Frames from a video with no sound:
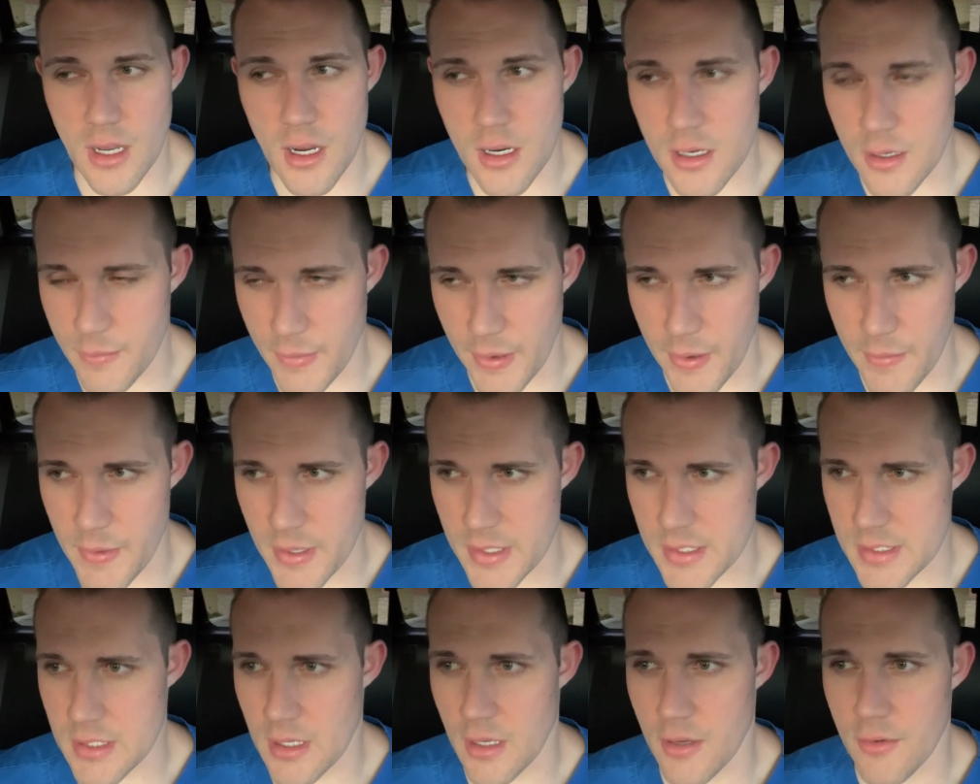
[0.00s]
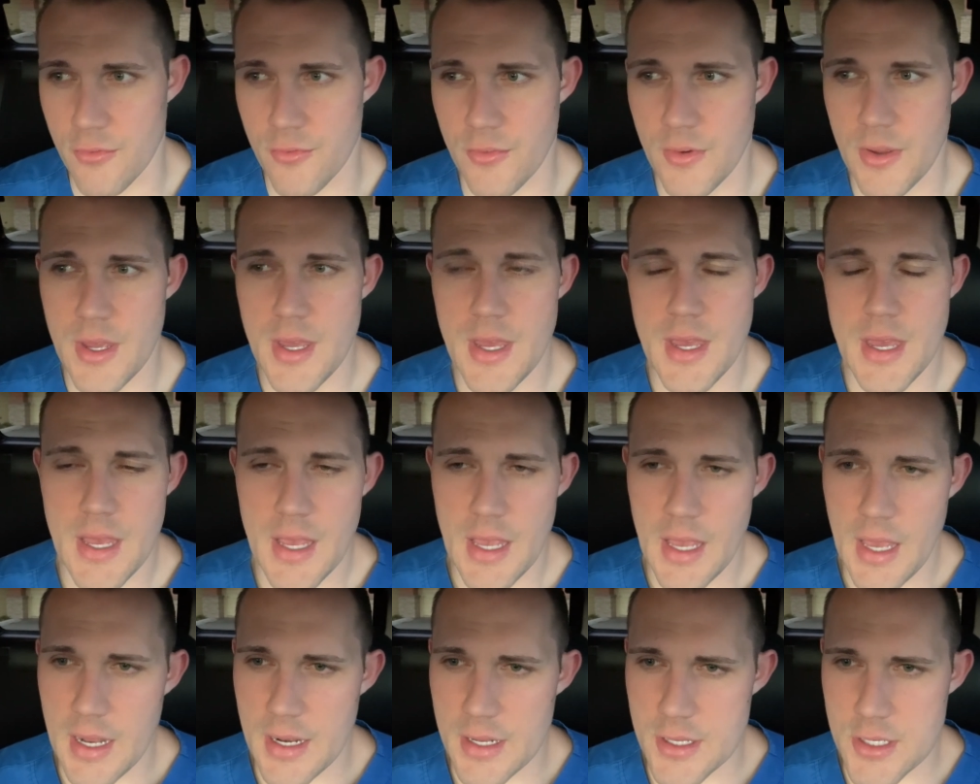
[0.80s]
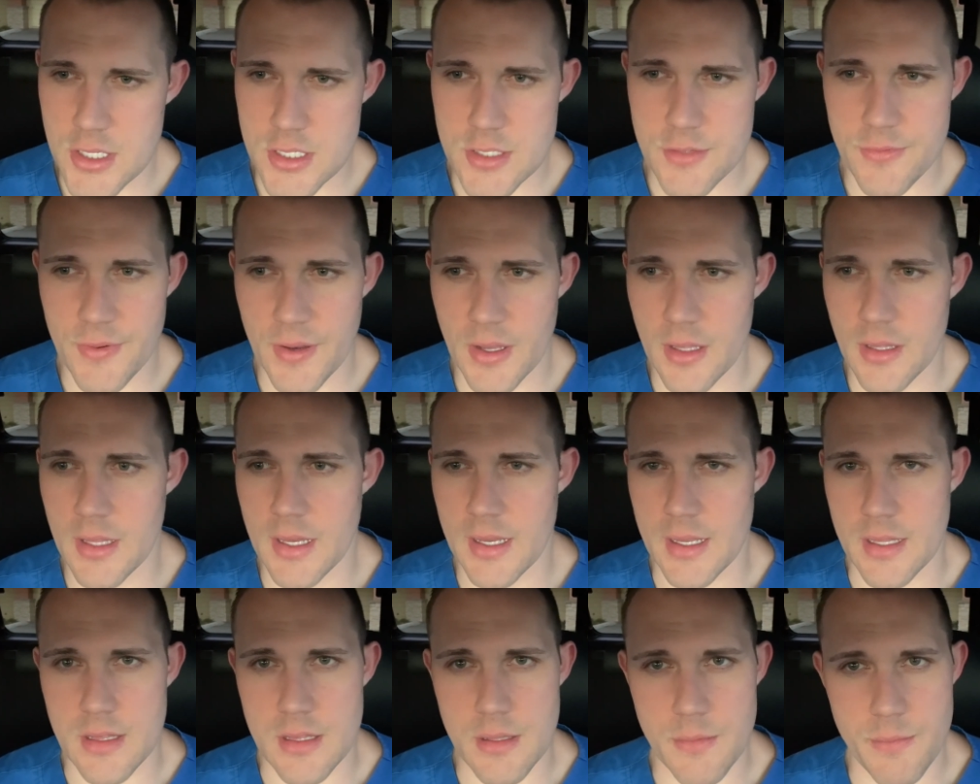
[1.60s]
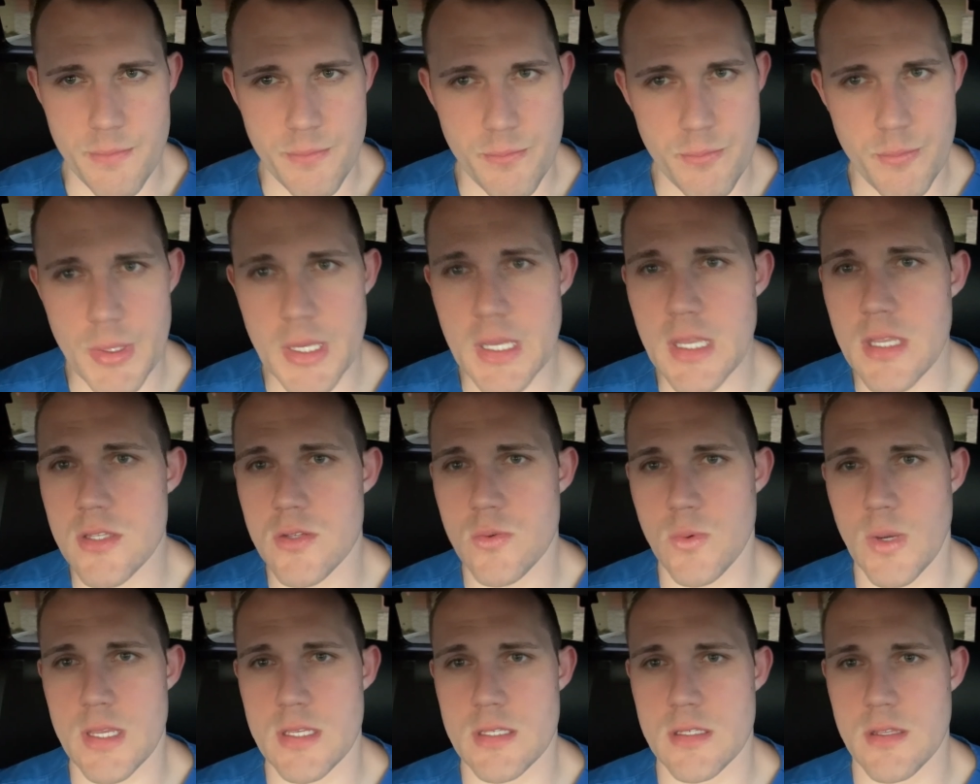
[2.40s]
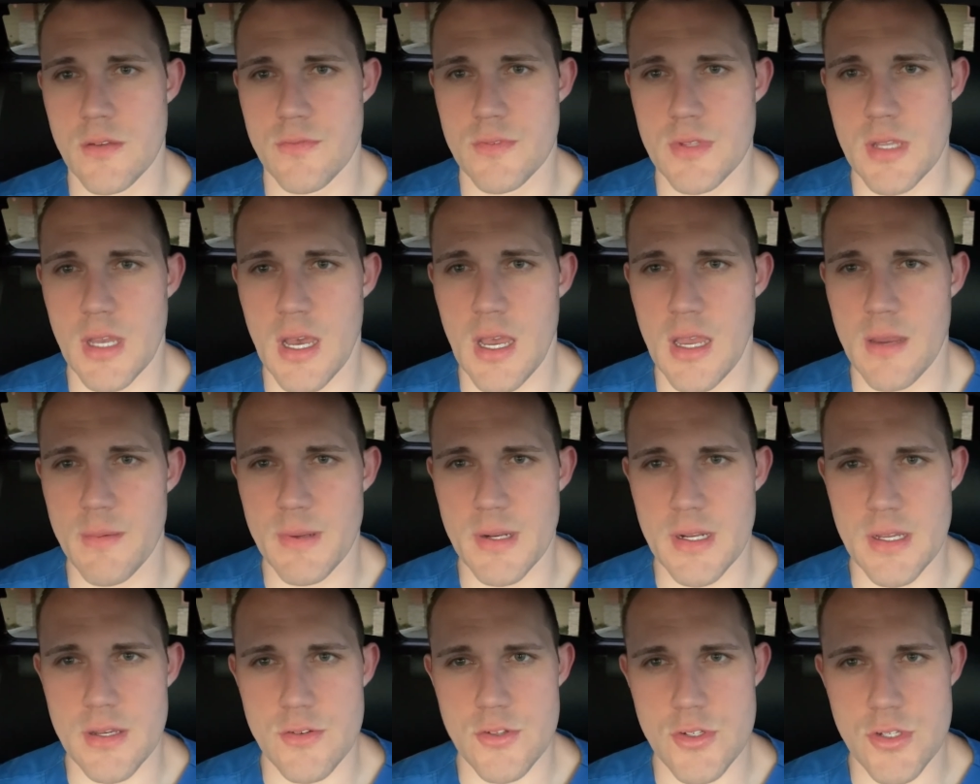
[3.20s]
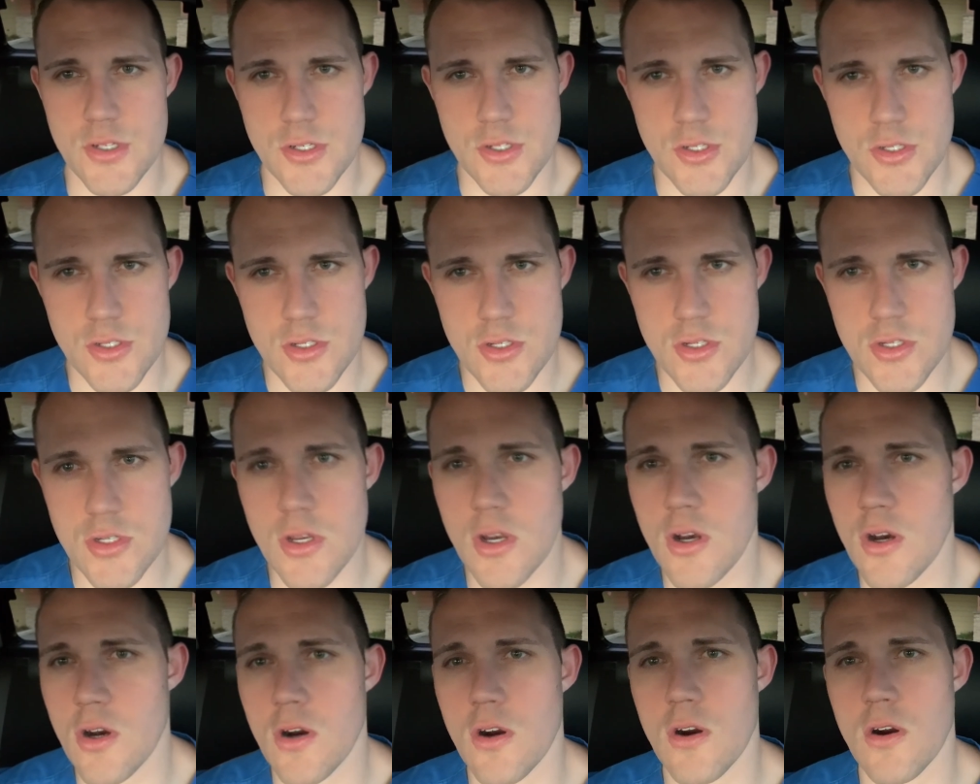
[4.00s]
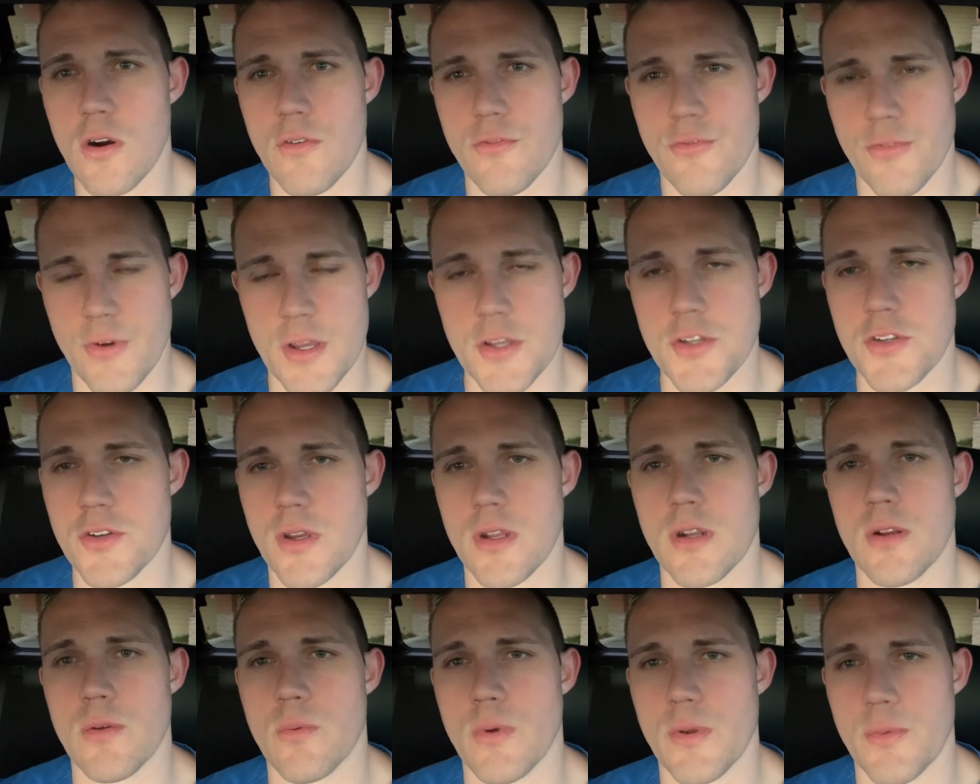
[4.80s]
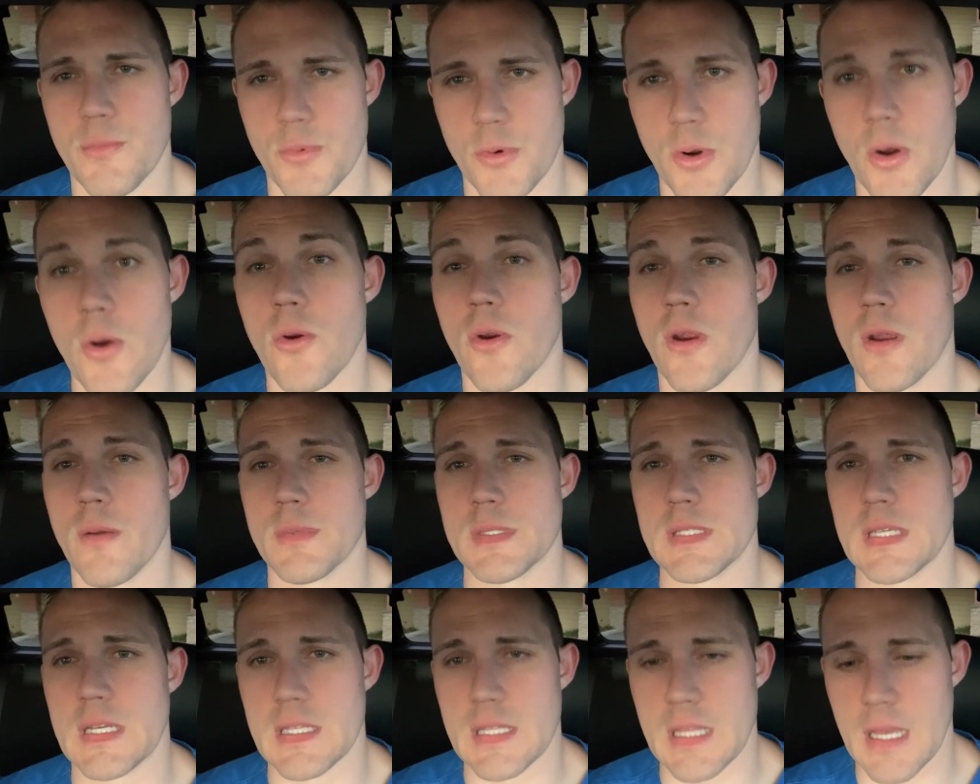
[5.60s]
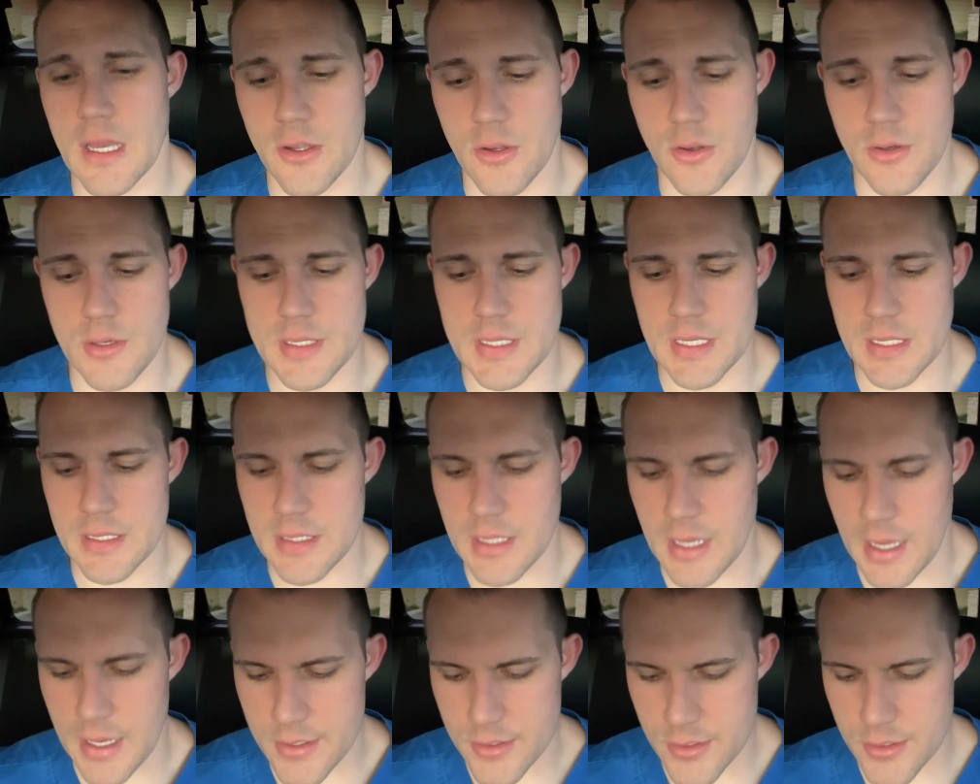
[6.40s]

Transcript: about myself, and it just felt like the biggest waste of time, and I was just so frustrated with programs like that who did that.